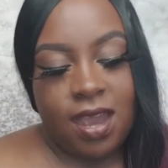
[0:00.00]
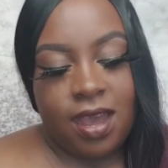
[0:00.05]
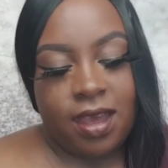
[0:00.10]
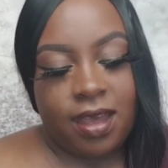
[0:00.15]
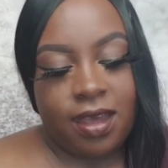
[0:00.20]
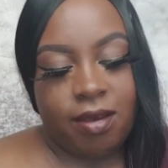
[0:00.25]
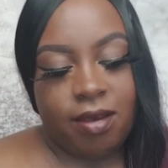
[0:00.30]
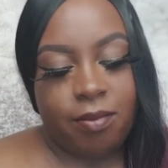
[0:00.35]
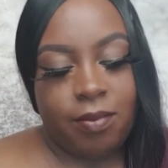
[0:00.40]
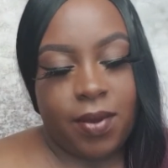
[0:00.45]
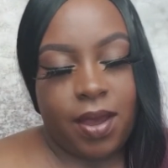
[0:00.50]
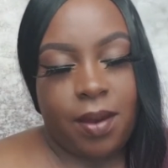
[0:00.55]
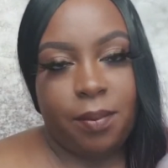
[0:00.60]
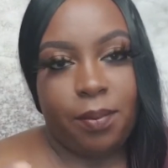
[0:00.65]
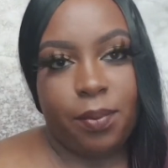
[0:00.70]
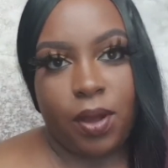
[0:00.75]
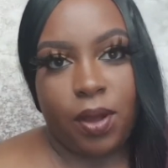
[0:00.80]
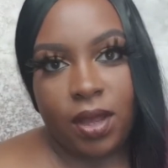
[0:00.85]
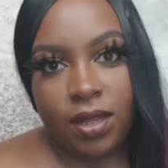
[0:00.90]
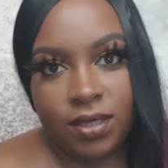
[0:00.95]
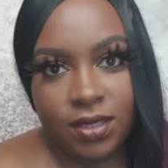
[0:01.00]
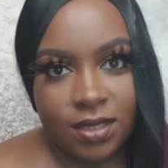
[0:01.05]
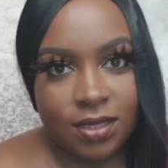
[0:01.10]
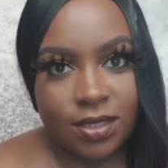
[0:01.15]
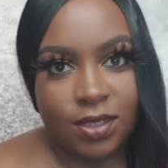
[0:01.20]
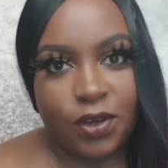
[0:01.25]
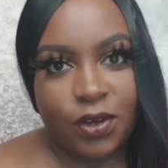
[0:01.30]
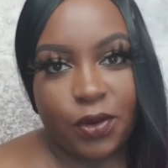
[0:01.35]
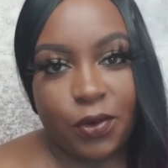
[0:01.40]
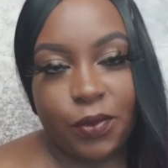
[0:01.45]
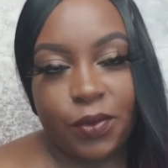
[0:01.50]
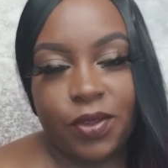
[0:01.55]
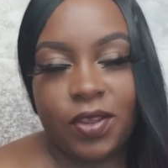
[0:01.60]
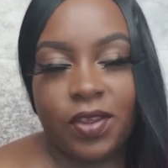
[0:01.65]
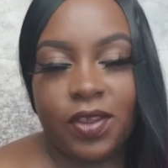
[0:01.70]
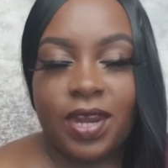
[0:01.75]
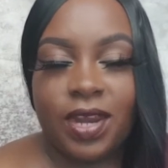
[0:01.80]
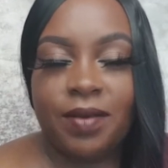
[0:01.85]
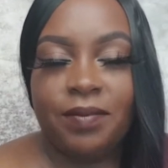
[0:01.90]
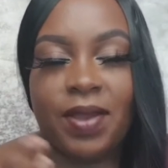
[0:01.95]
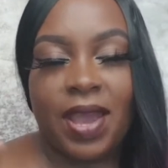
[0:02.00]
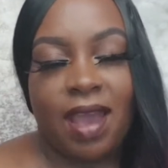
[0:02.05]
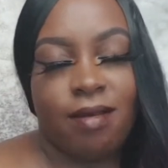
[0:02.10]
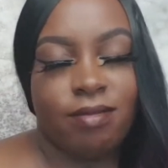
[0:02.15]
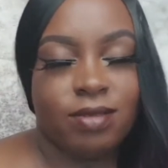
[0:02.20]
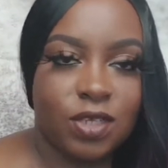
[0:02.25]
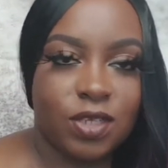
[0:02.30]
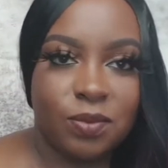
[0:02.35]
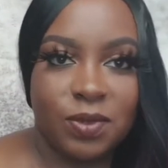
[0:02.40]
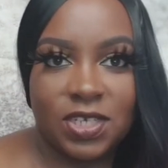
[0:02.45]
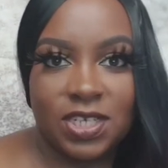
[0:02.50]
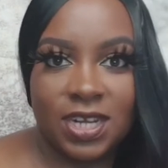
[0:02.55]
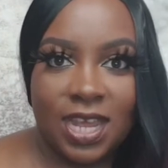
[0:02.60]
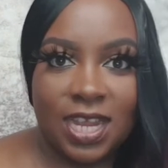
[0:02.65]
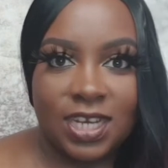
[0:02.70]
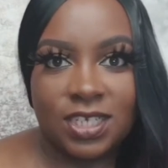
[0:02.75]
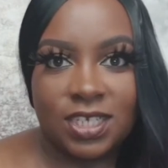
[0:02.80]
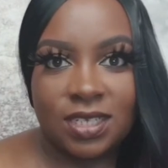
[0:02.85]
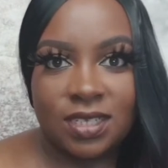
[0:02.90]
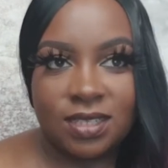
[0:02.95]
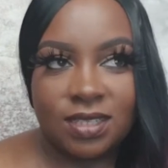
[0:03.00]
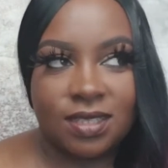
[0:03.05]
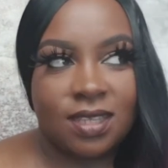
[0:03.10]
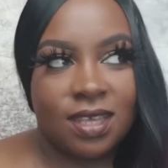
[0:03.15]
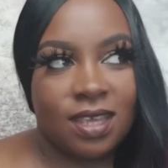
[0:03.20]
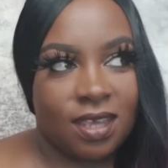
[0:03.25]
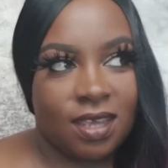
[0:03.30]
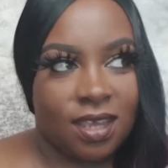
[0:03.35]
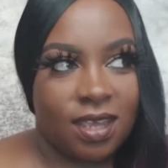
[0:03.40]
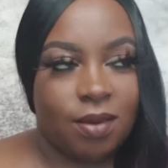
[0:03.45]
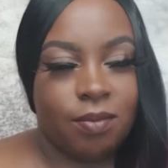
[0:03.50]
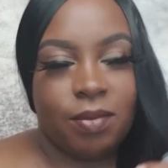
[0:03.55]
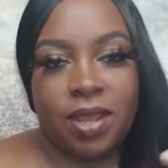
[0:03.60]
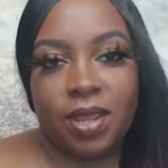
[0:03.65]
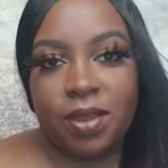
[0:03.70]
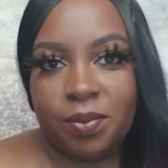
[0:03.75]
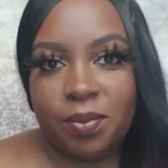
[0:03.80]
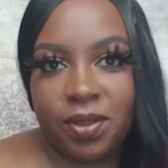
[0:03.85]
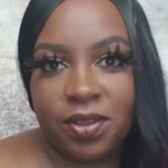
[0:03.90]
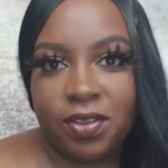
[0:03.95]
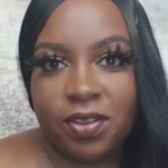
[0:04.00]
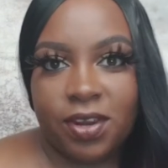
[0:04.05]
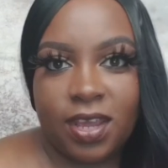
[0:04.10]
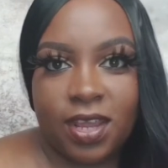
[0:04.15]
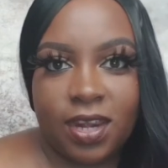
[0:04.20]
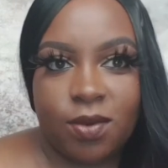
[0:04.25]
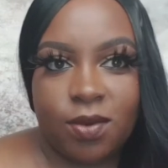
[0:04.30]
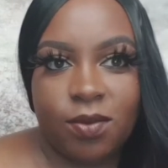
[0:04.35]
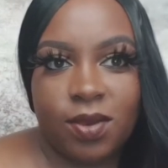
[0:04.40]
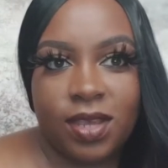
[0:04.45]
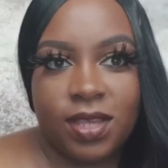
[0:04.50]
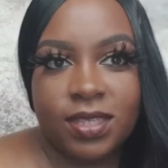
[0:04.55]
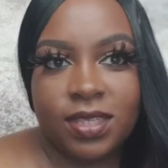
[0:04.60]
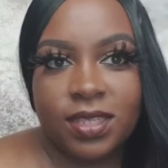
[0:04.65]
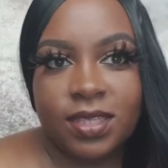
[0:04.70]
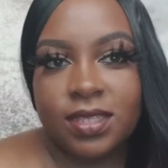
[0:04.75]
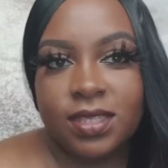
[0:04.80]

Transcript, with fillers: um but you know you can never have too much lashes in my opinion anyways.